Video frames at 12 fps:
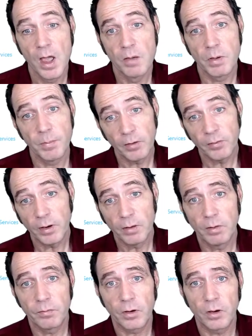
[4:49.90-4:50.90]
But basically,
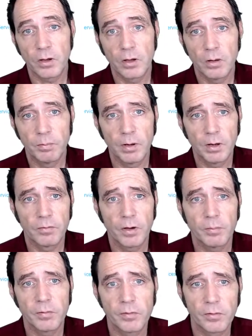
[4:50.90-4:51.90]
we've got a couple of
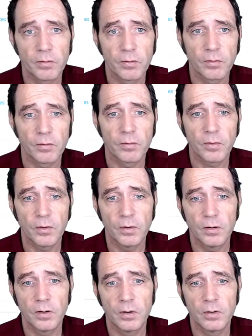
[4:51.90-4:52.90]
options
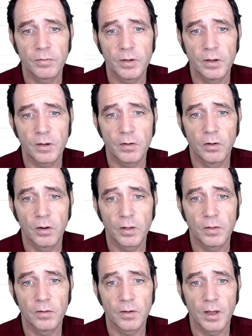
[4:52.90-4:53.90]
of calling
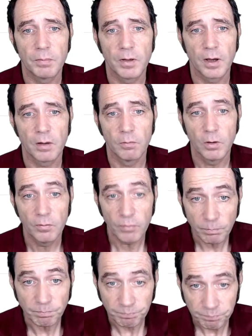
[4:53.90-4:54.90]
this API. One of
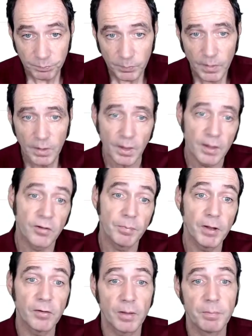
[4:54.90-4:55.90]
them is to
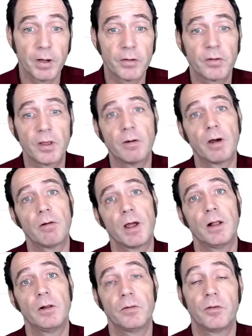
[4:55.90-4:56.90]
basically pass a
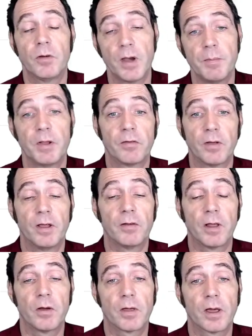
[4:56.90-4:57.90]
URL to an image that is
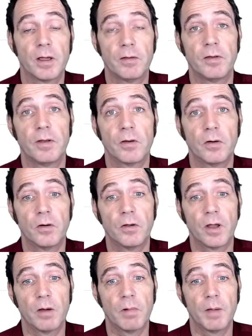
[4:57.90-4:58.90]
located on
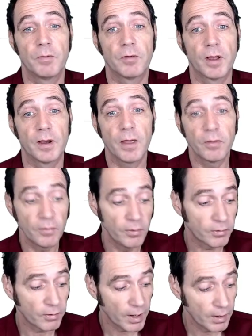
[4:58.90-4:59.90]
a website. Now this is
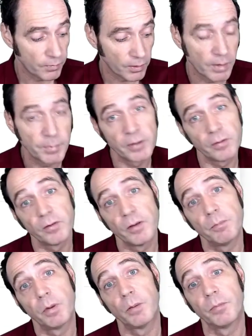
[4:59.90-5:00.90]
great if your image is
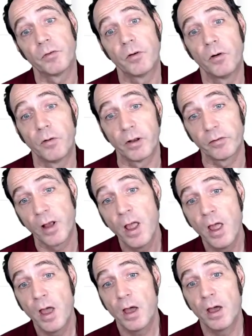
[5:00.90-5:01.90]
in blob storage.
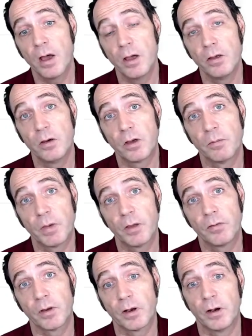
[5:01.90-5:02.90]
You can
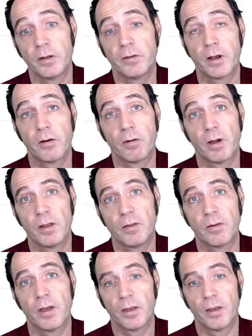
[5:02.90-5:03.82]
basically generate a